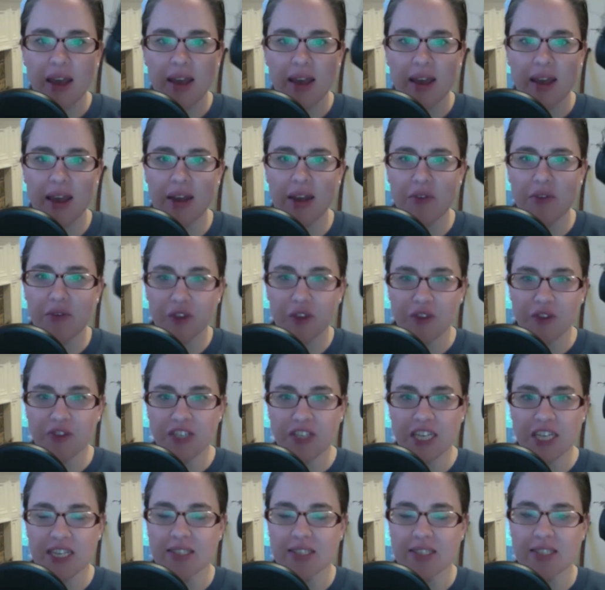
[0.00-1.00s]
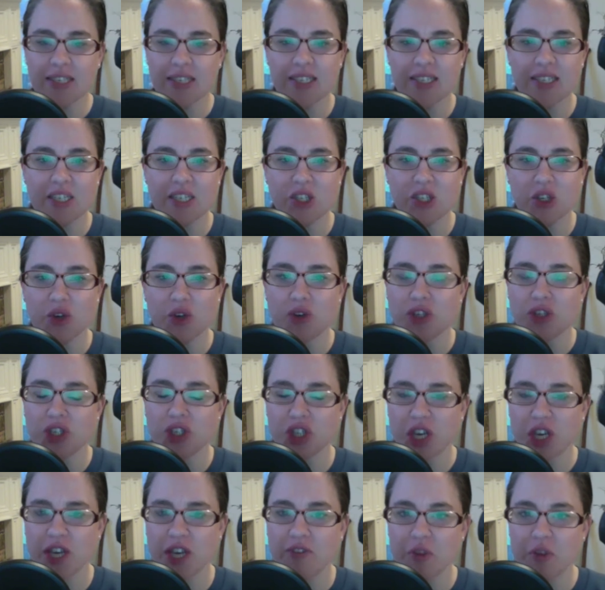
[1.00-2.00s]
In 1562, the
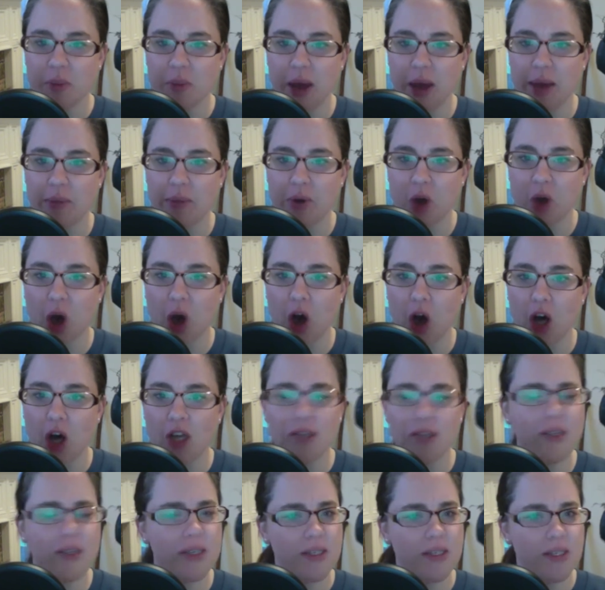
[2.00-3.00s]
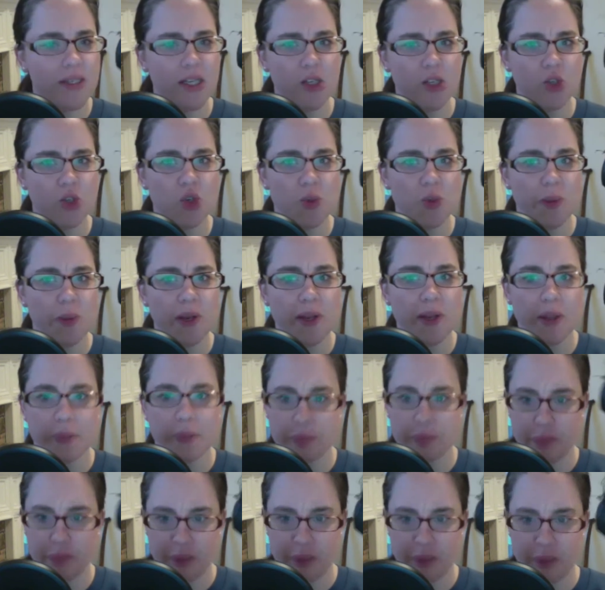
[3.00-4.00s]
Geneva Bible called this instrument the
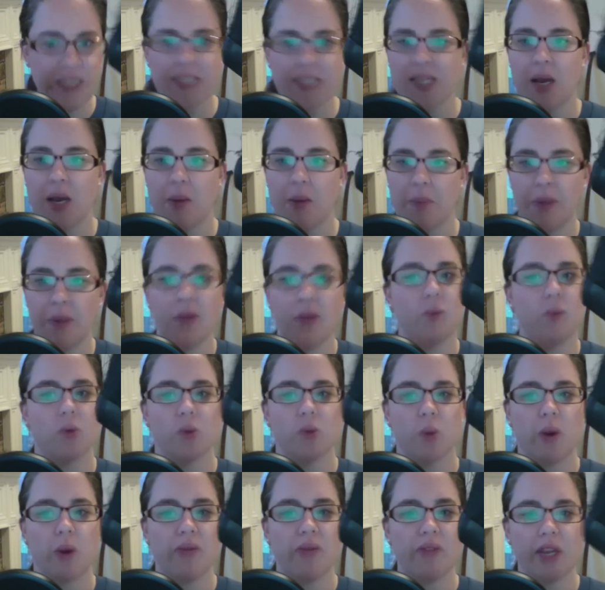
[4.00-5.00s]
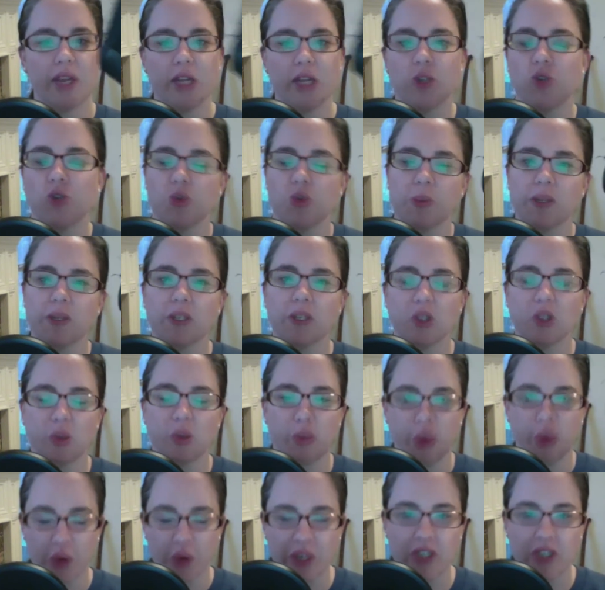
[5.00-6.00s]
besom. It was one of the instruments the
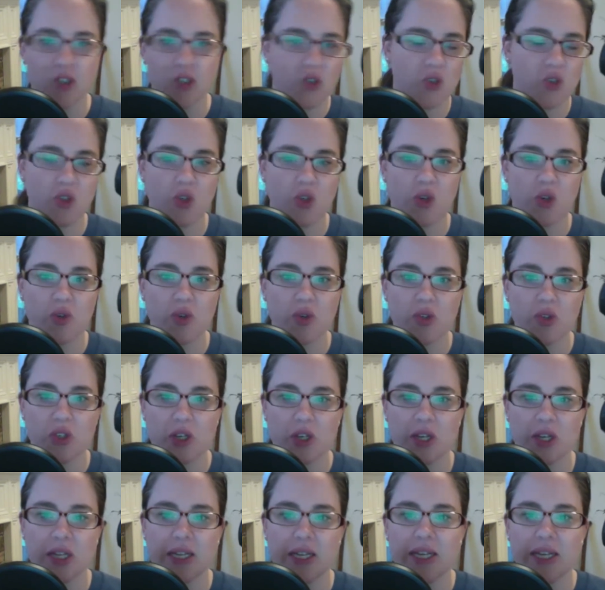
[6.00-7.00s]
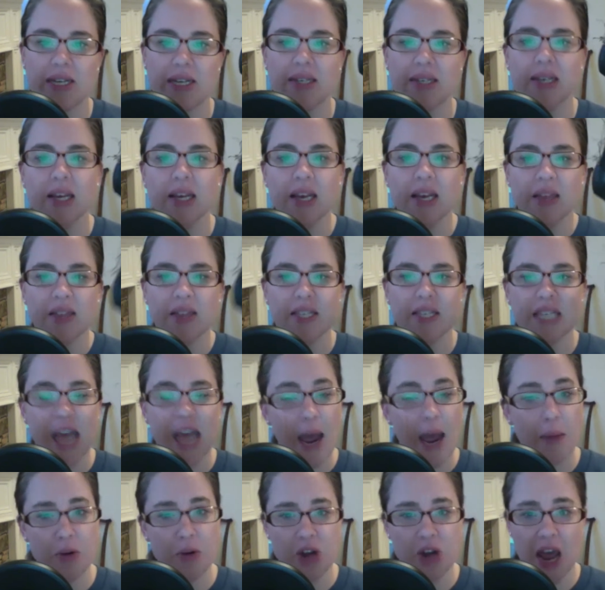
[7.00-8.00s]
priests used to clean the
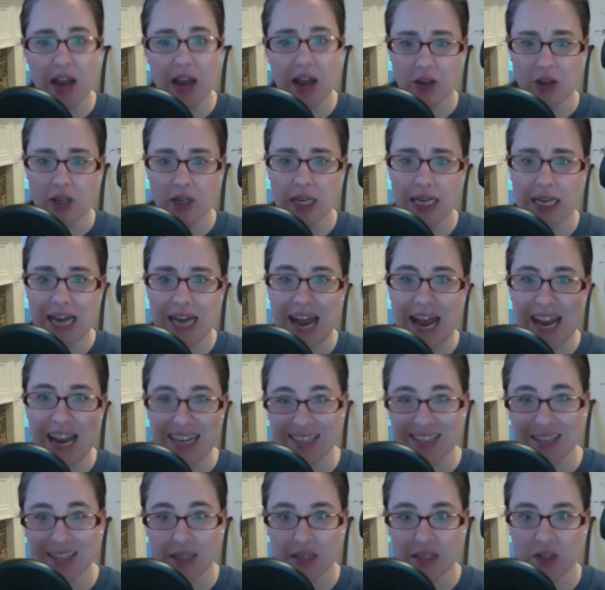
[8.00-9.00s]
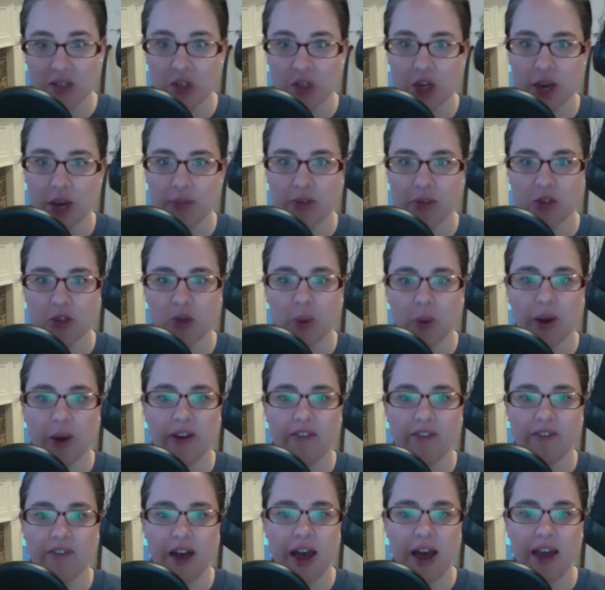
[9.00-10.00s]
tabernacle in Exodus chapter
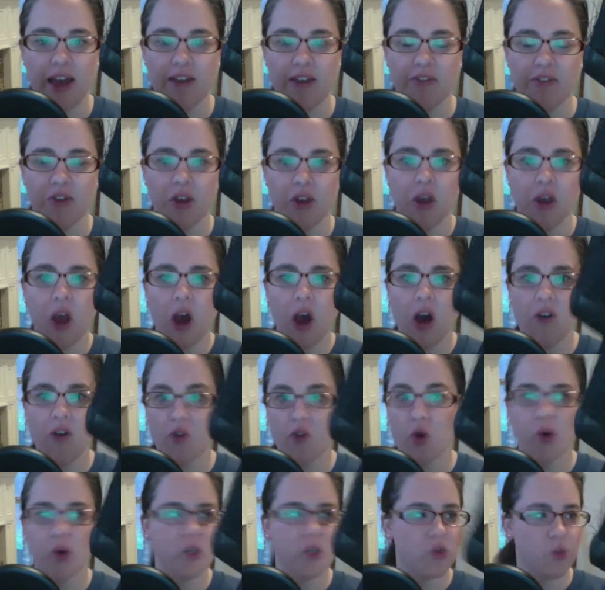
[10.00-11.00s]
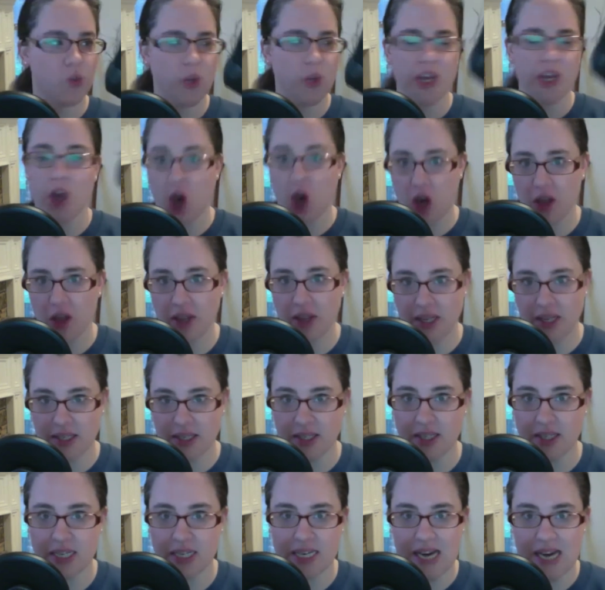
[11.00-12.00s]
25. Of course, we call this
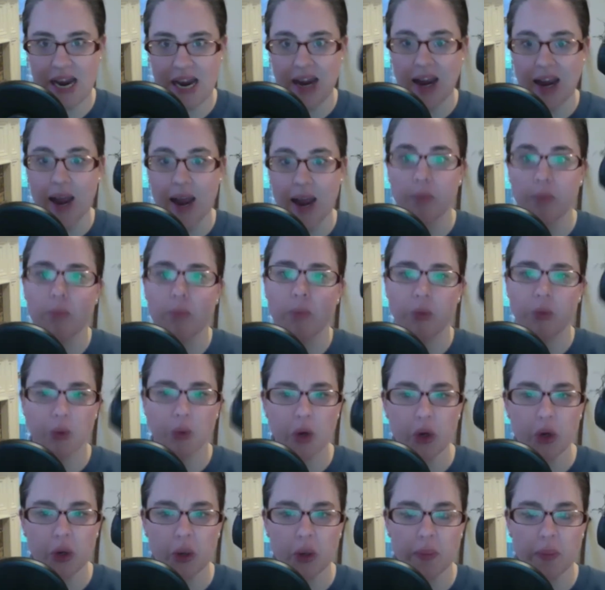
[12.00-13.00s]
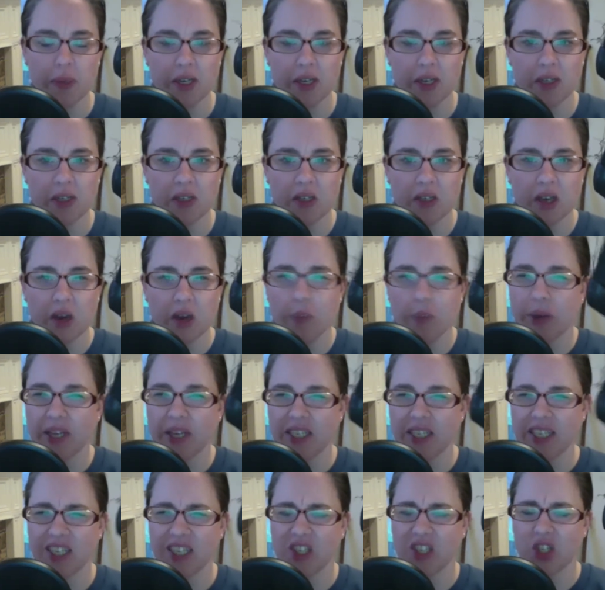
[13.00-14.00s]
today a broom. But
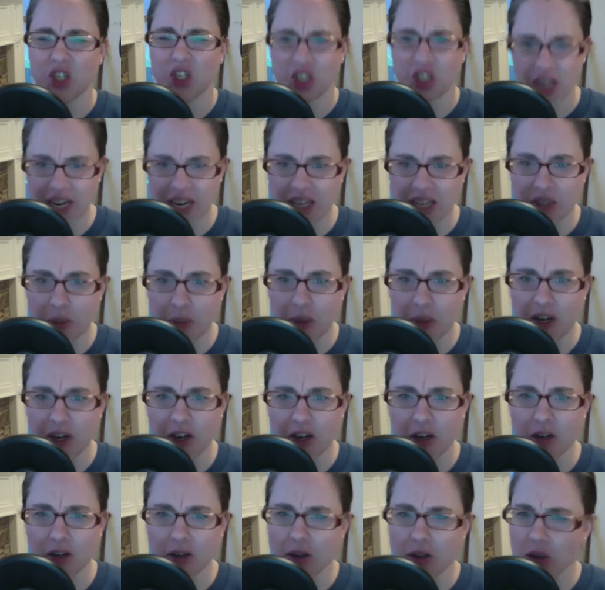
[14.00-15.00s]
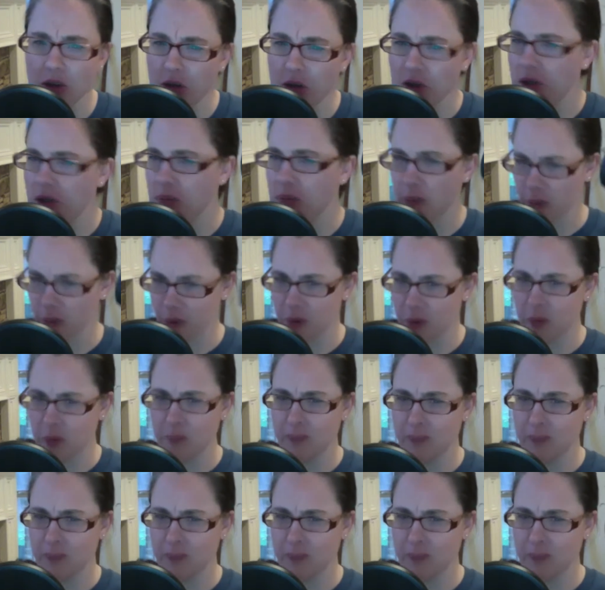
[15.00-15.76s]
did Shakespeare use a broom?